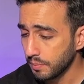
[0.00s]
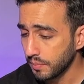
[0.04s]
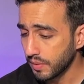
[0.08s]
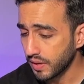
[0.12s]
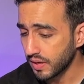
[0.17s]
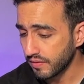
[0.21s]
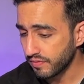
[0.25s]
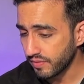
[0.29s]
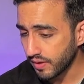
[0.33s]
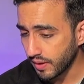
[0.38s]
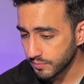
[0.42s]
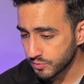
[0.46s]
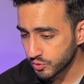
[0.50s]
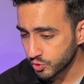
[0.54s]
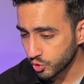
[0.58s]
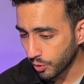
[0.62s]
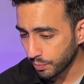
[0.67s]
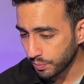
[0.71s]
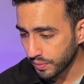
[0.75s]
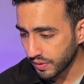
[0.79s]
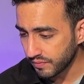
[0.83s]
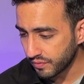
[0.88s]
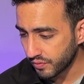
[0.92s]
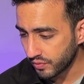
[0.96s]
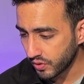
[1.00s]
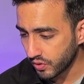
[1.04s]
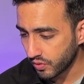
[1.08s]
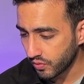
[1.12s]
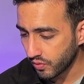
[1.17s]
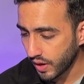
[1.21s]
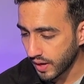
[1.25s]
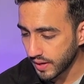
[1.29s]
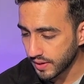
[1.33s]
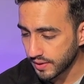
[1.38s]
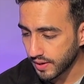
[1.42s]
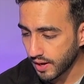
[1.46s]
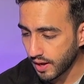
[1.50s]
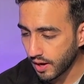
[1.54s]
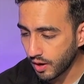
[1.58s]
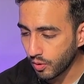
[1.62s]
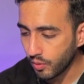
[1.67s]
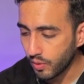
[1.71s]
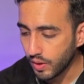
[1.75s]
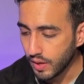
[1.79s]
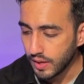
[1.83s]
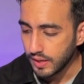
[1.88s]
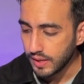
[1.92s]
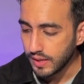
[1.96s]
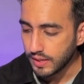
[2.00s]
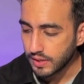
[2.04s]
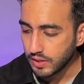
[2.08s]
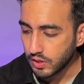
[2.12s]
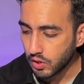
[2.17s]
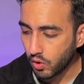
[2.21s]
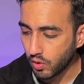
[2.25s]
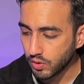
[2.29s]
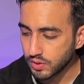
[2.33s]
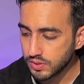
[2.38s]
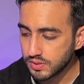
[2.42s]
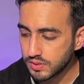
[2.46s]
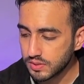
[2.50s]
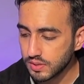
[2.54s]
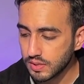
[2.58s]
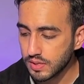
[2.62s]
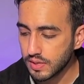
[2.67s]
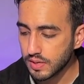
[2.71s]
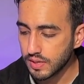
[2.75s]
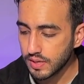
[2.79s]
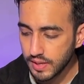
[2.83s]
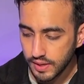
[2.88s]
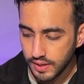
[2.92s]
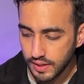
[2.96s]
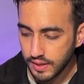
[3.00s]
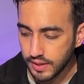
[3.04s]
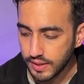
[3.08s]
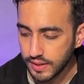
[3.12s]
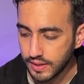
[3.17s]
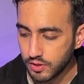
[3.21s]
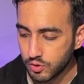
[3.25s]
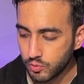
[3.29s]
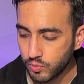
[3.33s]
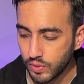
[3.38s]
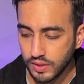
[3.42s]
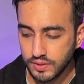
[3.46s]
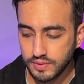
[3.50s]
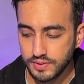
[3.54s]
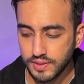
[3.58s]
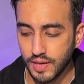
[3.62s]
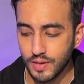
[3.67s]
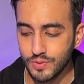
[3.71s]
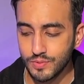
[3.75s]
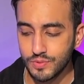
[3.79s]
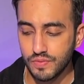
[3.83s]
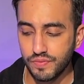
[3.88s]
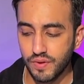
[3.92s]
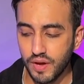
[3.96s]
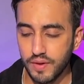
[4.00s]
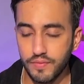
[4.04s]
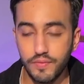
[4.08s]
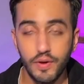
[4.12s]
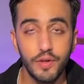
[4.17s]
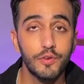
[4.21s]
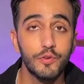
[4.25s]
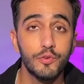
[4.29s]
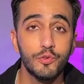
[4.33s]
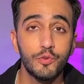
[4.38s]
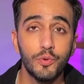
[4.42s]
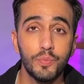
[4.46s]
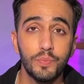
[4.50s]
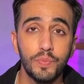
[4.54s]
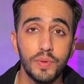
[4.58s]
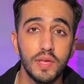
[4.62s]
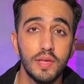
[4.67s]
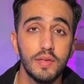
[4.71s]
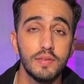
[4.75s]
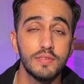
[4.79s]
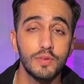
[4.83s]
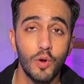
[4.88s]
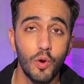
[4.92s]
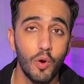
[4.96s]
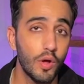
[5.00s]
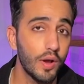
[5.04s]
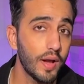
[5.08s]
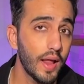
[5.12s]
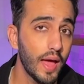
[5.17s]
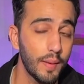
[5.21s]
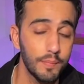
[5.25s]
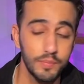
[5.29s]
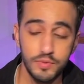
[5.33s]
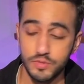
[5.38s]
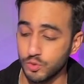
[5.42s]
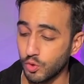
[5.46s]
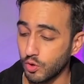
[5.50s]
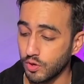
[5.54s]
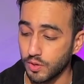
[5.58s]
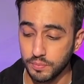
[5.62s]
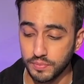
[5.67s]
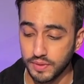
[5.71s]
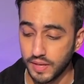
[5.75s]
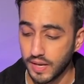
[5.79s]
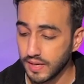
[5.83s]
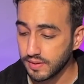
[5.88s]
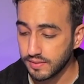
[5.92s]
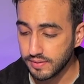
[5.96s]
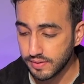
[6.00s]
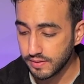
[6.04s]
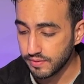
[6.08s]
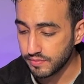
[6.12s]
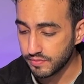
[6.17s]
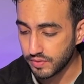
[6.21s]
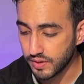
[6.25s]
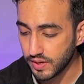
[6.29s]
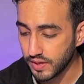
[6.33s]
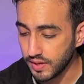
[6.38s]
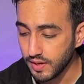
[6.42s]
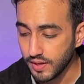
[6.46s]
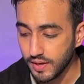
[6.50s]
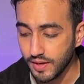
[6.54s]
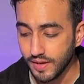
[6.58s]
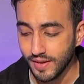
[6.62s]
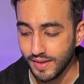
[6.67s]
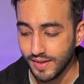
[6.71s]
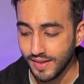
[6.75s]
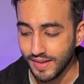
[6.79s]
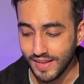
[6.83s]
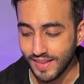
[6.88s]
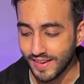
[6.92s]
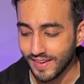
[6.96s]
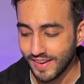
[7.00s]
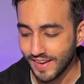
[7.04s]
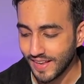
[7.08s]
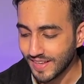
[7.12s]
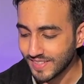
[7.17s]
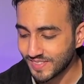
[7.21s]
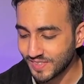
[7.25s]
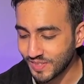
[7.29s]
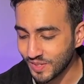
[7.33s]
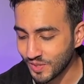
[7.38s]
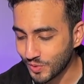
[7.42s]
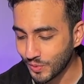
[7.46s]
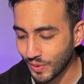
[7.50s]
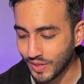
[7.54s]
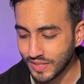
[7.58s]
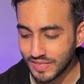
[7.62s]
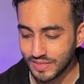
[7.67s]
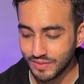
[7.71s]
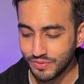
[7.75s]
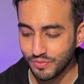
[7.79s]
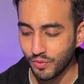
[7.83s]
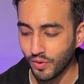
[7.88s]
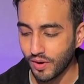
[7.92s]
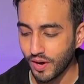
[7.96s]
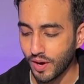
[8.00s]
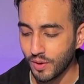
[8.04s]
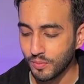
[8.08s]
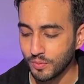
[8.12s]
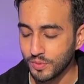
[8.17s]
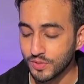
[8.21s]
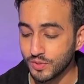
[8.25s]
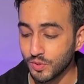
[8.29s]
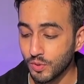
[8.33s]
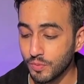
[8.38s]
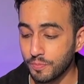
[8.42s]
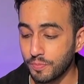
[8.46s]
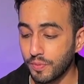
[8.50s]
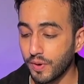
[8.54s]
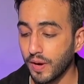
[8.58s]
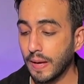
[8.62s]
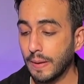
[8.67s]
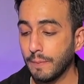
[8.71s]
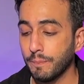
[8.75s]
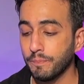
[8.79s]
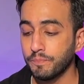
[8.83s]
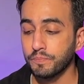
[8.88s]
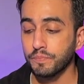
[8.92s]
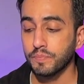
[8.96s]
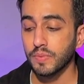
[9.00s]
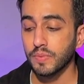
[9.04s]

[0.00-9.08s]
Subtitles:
But if I'm shopping for it right now, it costs nearly 12,500 rupees on Amazon. I'm getting delivery in less than 24 hours on Prime.